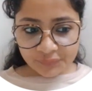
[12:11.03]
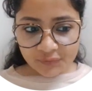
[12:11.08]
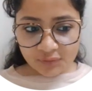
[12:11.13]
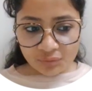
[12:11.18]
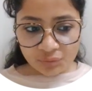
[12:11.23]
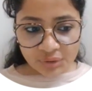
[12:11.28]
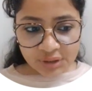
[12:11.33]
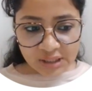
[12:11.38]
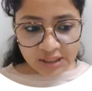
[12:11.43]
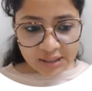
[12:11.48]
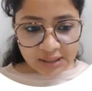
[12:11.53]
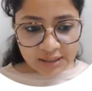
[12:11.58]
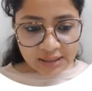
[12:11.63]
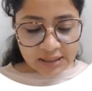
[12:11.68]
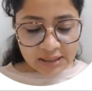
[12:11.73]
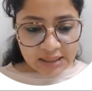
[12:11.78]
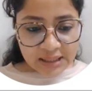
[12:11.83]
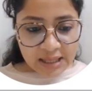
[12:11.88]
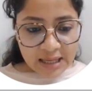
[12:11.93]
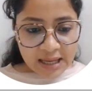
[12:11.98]
Okay.
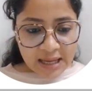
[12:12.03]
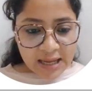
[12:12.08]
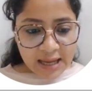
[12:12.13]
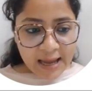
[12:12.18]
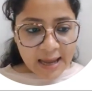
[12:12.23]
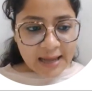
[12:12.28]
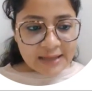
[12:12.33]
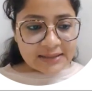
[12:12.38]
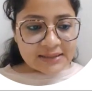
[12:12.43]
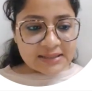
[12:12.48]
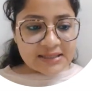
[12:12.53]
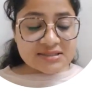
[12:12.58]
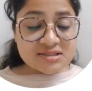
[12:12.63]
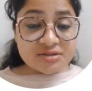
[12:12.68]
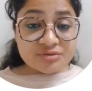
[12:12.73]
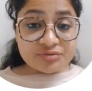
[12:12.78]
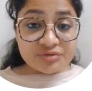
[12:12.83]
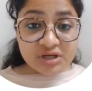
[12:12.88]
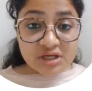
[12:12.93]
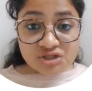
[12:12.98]
And
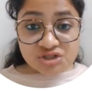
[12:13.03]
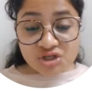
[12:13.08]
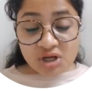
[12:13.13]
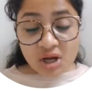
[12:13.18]
this reach